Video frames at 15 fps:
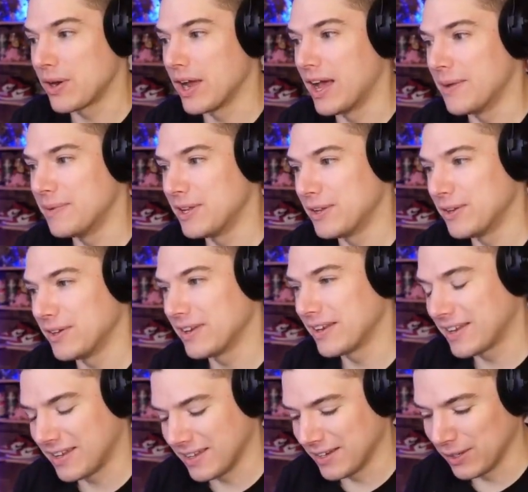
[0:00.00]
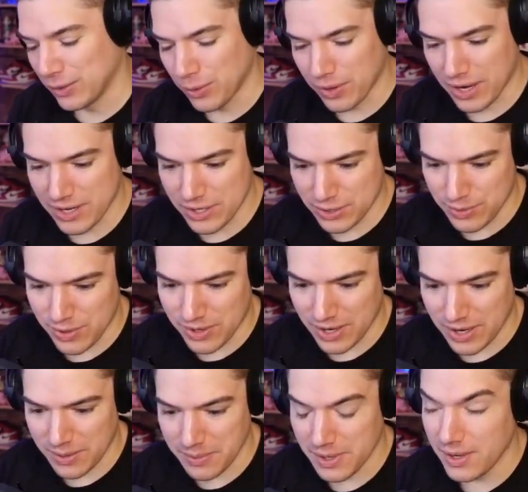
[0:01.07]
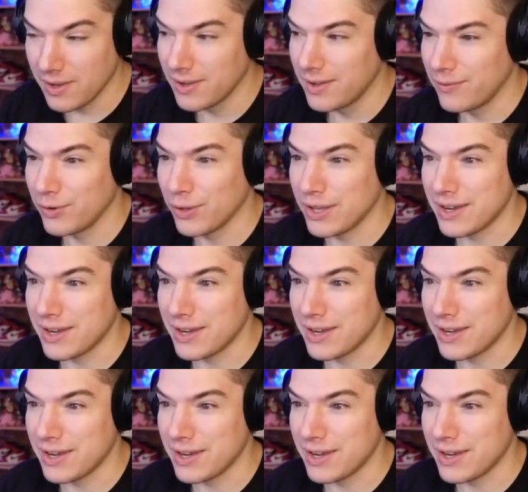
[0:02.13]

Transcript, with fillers: up, dude. Good lord, I just woke up. You're like